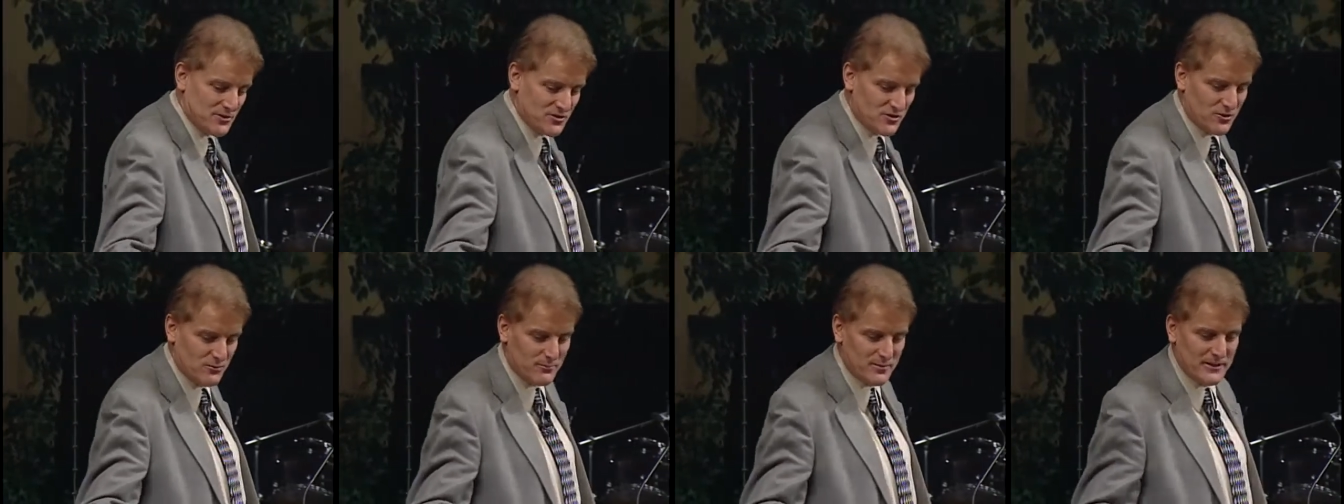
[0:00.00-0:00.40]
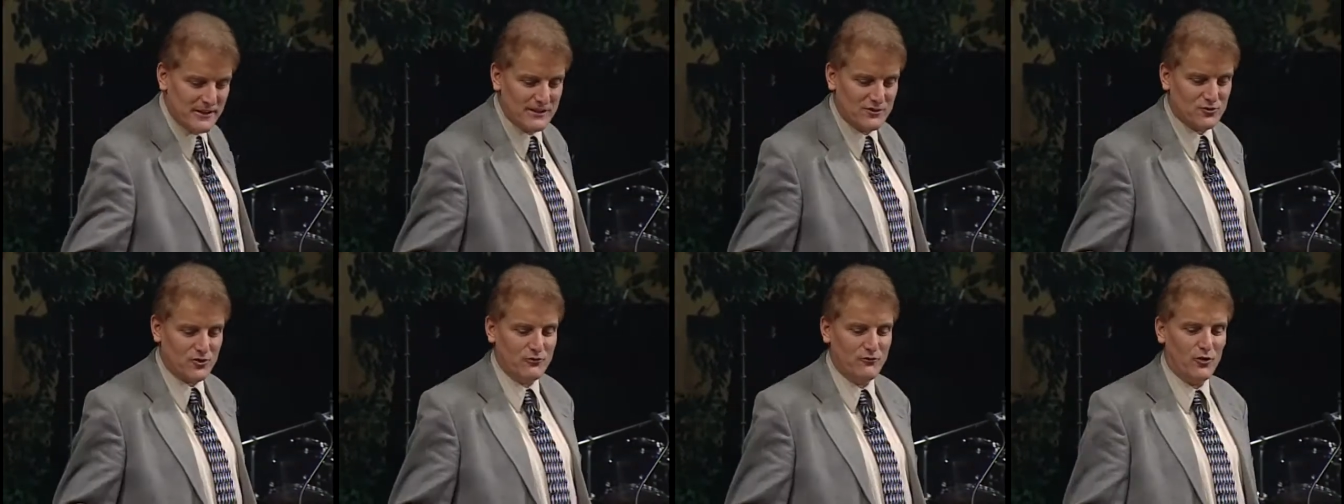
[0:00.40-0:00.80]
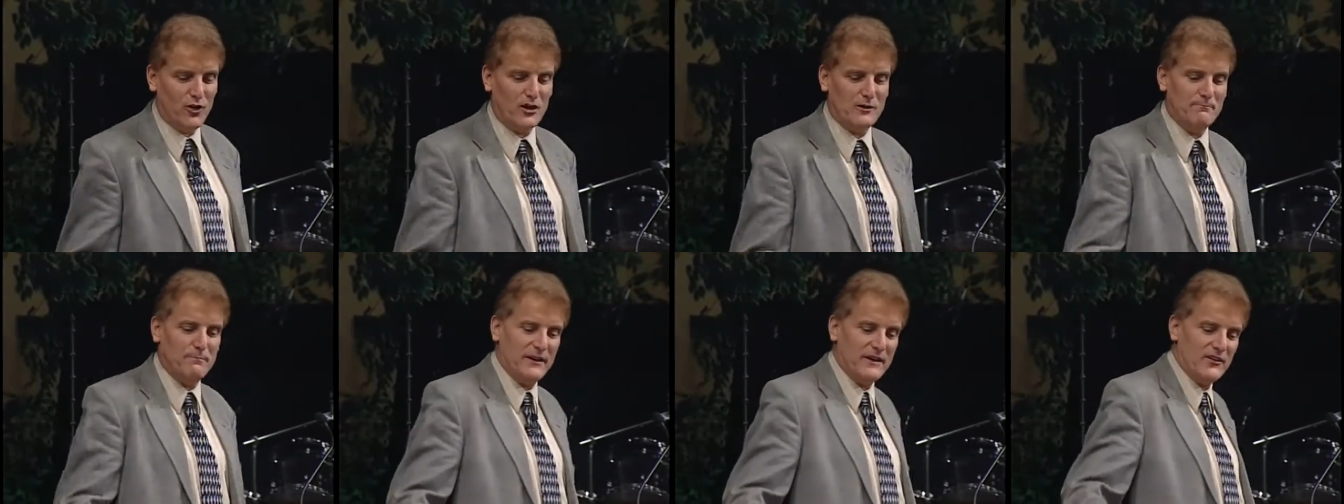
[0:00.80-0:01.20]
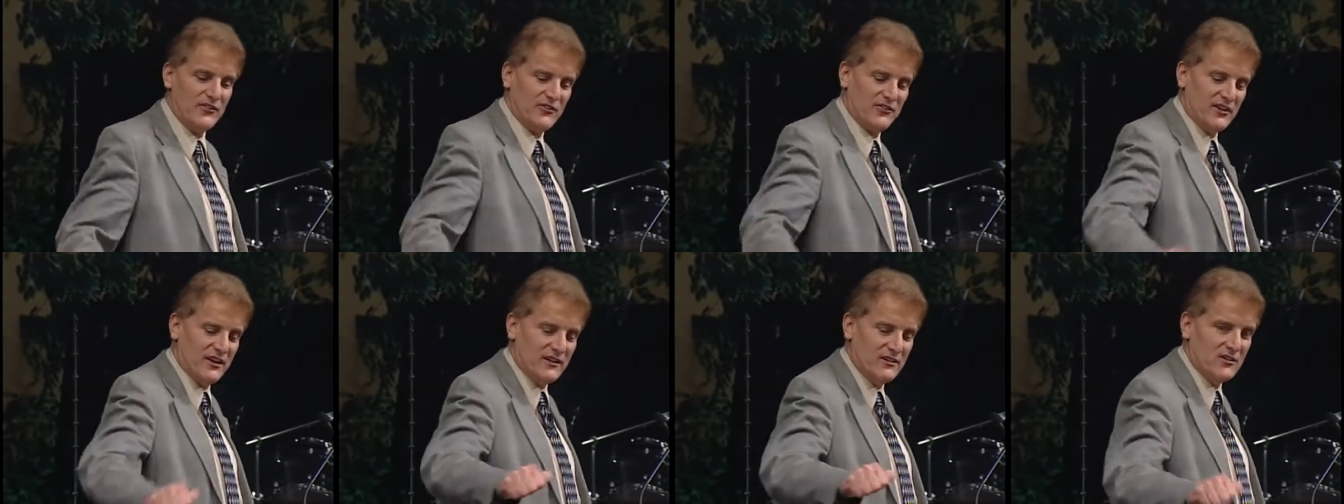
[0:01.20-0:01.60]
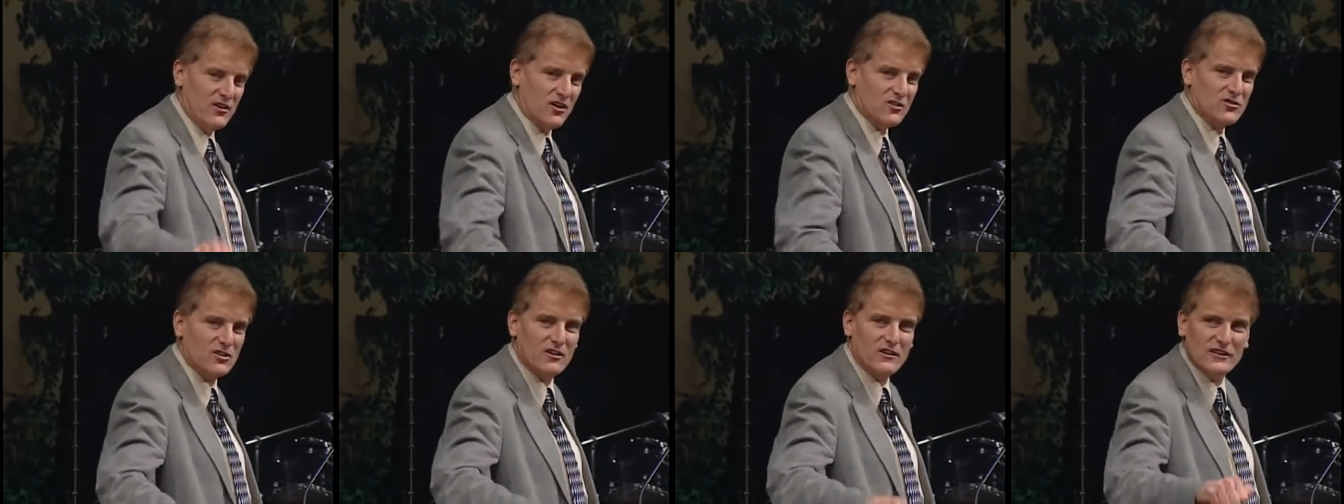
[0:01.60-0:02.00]
presumably to avoid being seen,
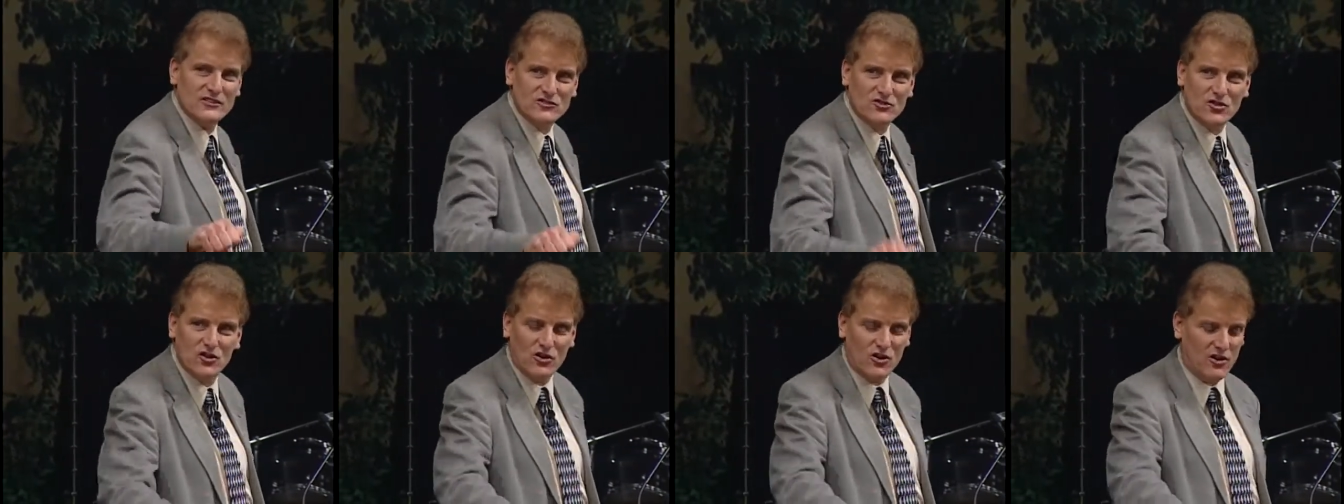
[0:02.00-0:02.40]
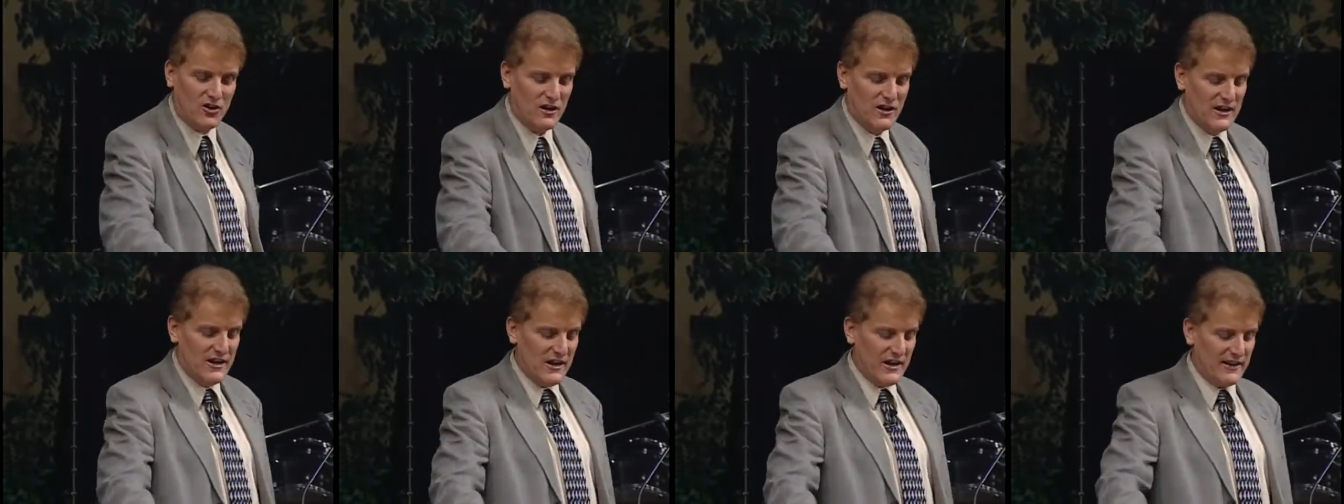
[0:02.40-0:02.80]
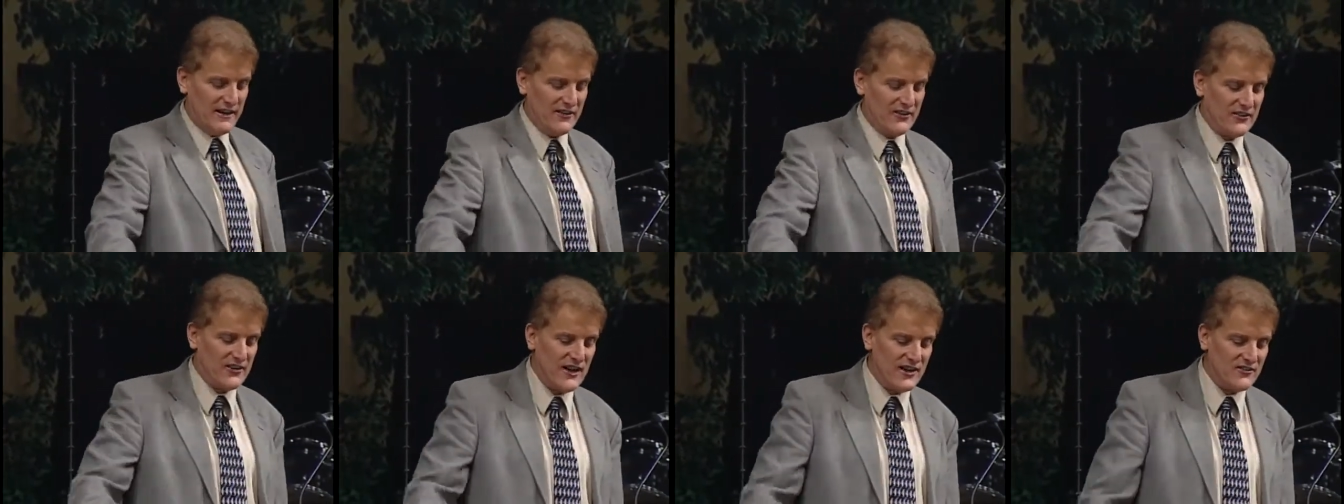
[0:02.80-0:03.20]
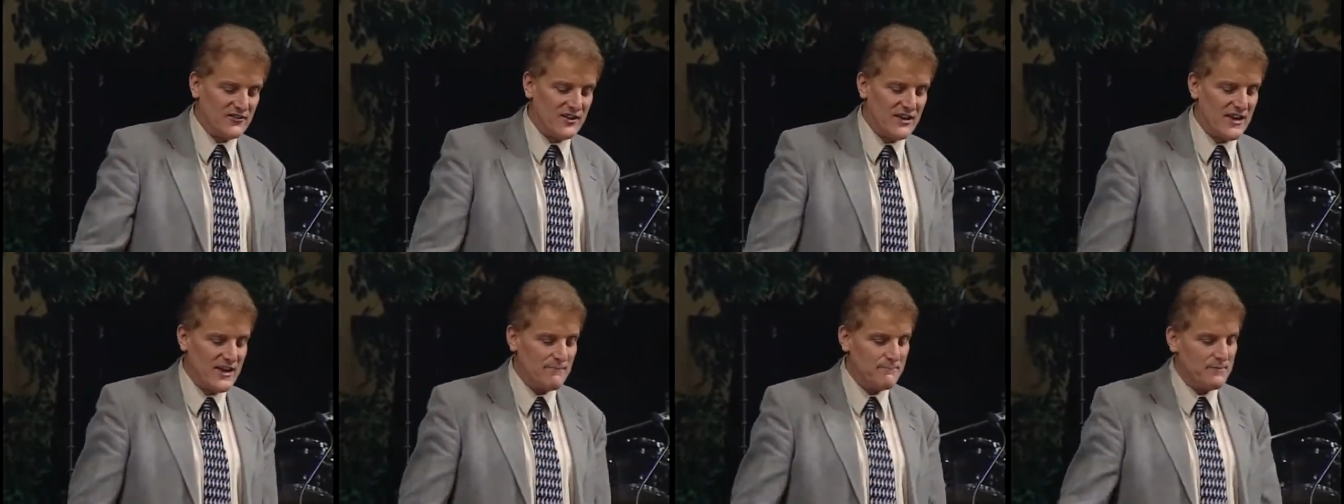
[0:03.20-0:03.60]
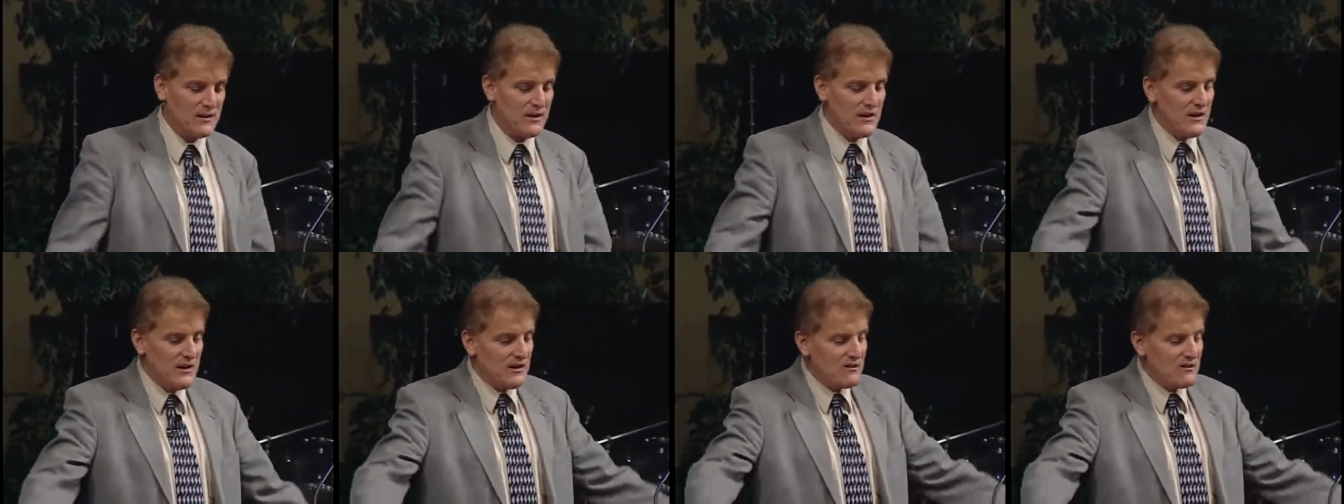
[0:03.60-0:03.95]
knocked on his door, and he said to him,